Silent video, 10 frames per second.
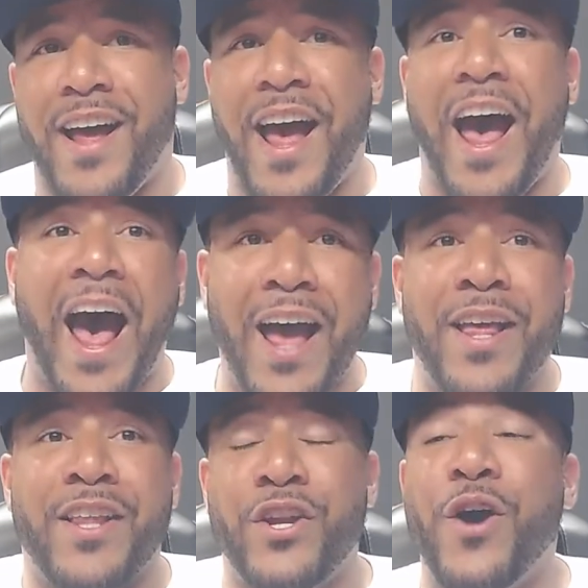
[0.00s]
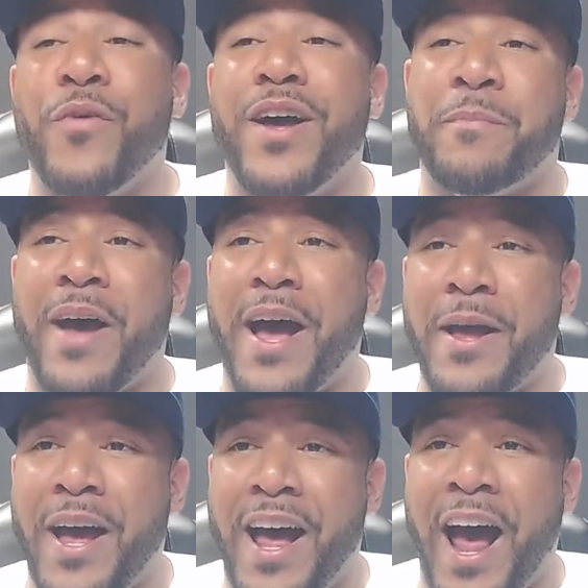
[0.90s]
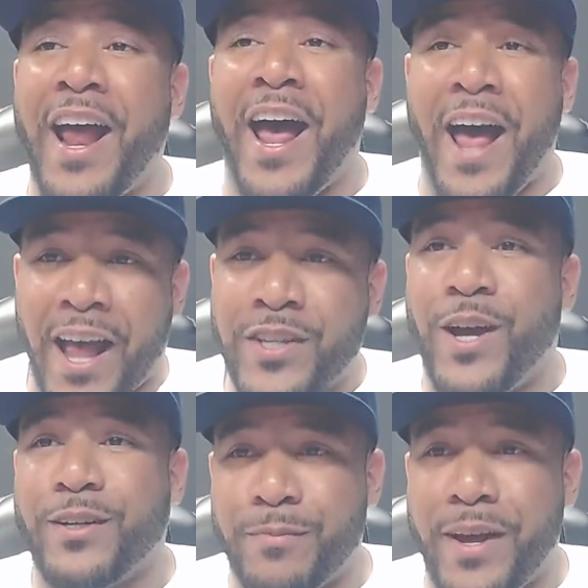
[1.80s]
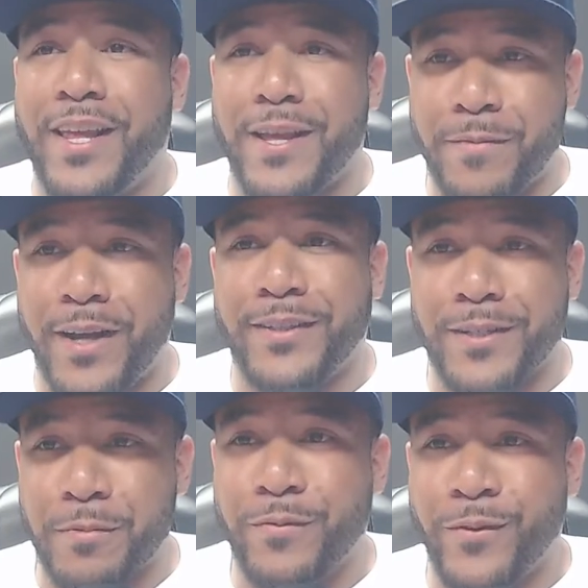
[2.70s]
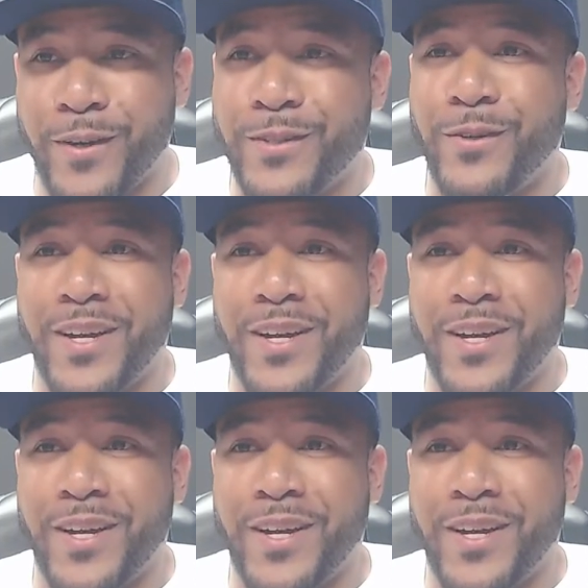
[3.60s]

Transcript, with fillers: Hey. You know what? I talked to Mikey about this before, too.